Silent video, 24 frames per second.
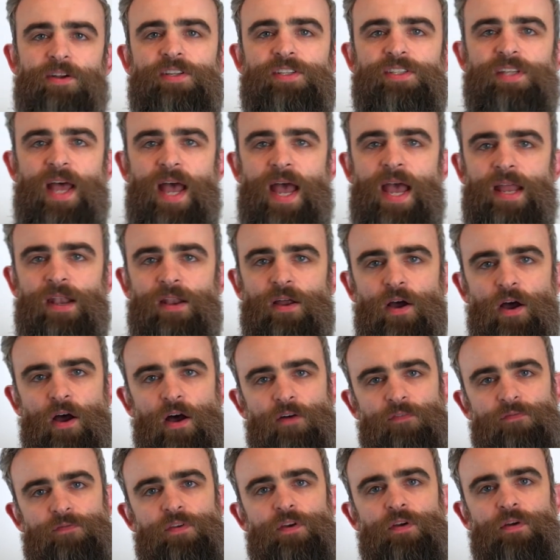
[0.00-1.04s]
side
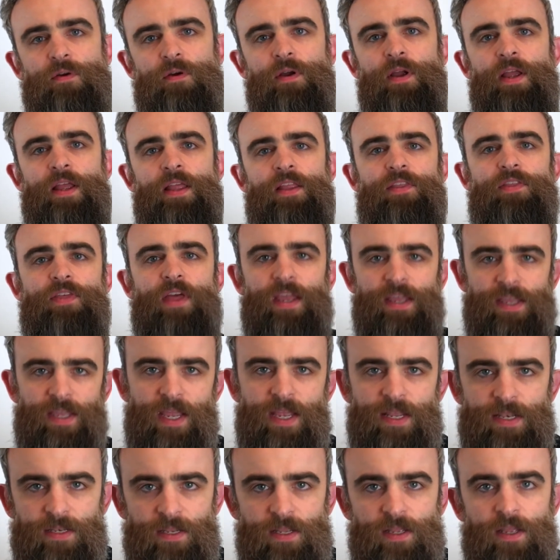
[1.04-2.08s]
of your
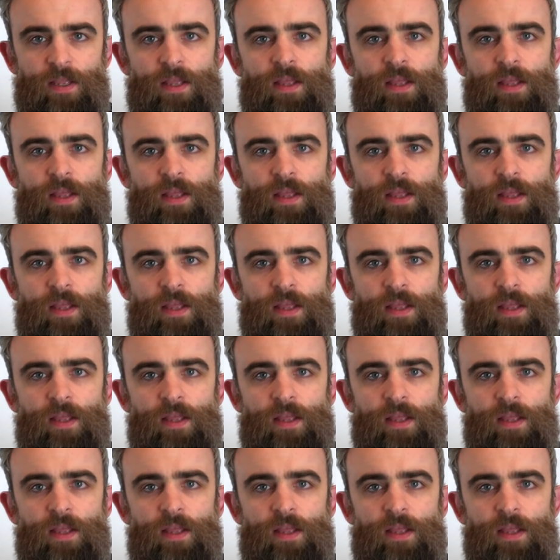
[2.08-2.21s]
thinking,